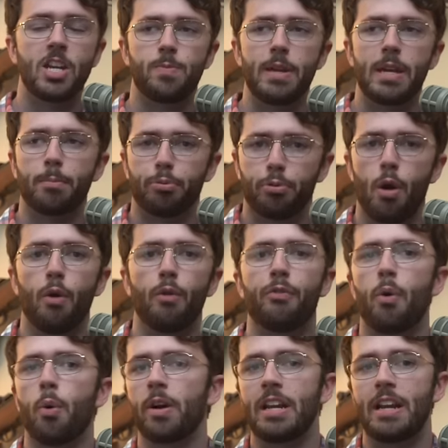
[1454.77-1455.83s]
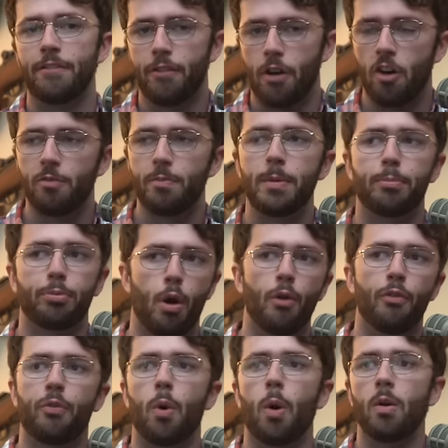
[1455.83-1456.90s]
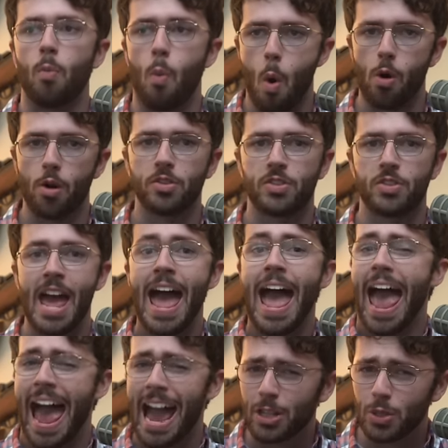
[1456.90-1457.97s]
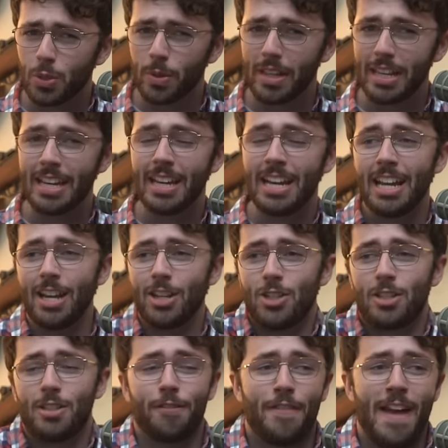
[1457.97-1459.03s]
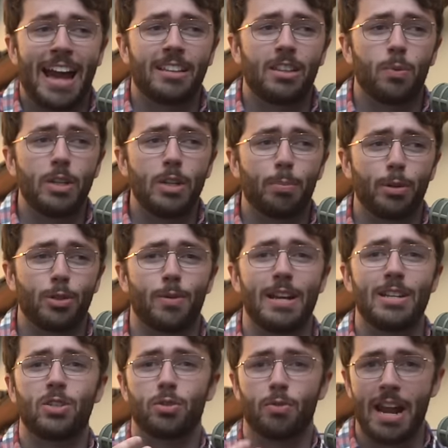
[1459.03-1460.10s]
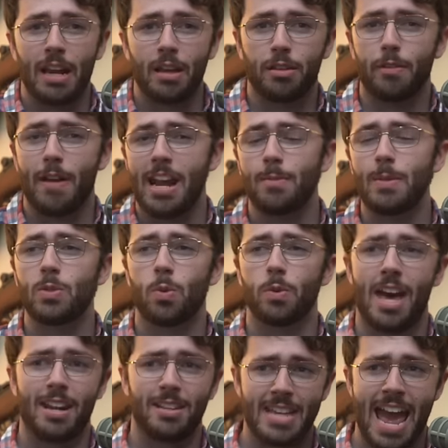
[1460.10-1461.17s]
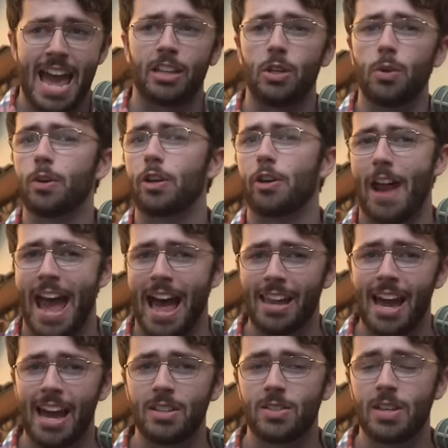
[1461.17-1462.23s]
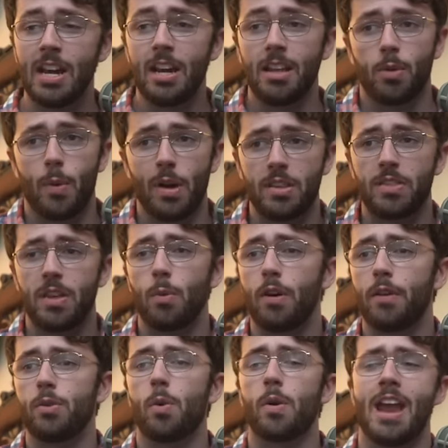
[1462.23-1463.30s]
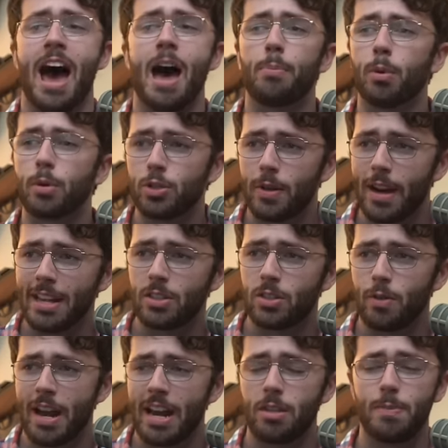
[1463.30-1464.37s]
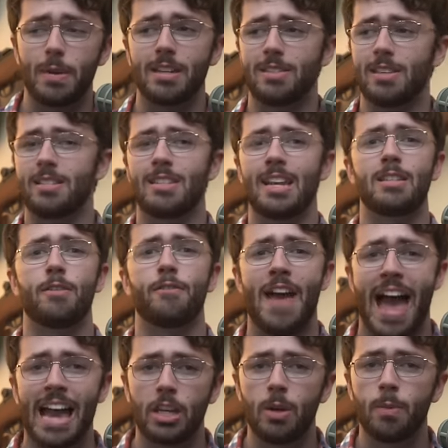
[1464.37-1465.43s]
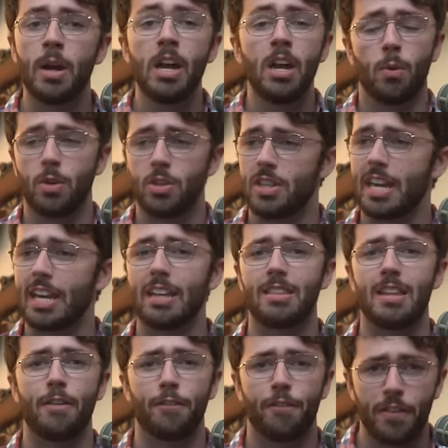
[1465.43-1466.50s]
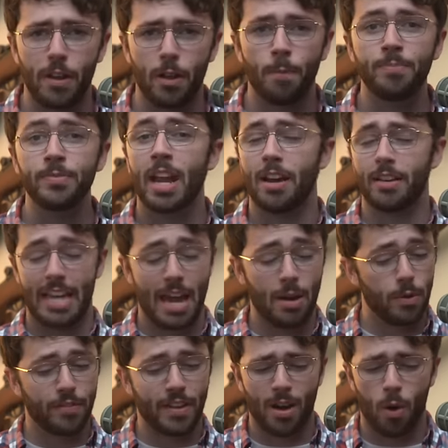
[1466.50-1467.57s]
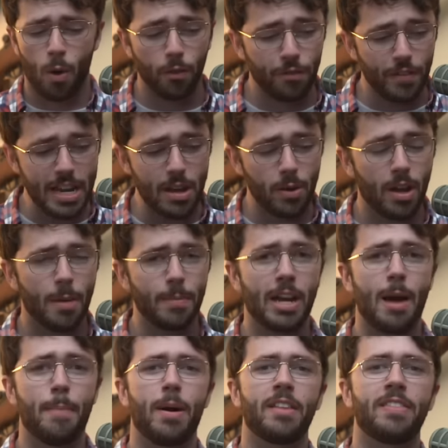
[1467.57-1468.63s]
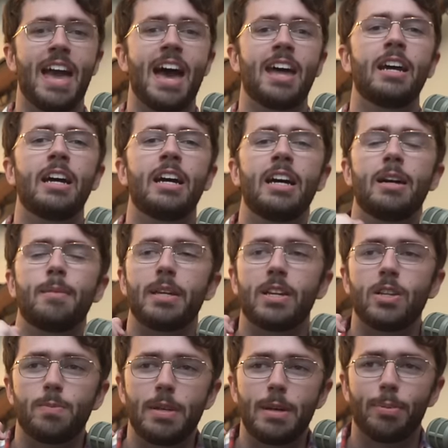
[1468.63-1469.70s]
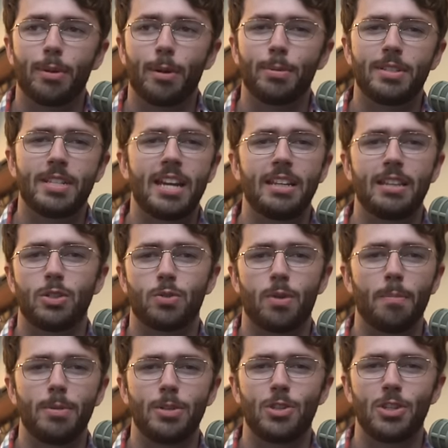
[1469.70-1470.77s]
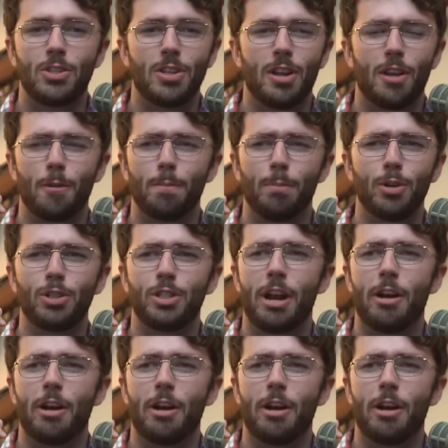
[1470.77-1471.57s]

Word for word: as being pro foreign involvement, pro foreign wars. Actually, it's just a fact that when you portray strength, your enemies will not attack you or your allies the way that they would if you were not portraying strength because they sense a vacuum which they can then fill. Again, we've got a whole video coming up on that because people are pretending that Trump is just just another Bush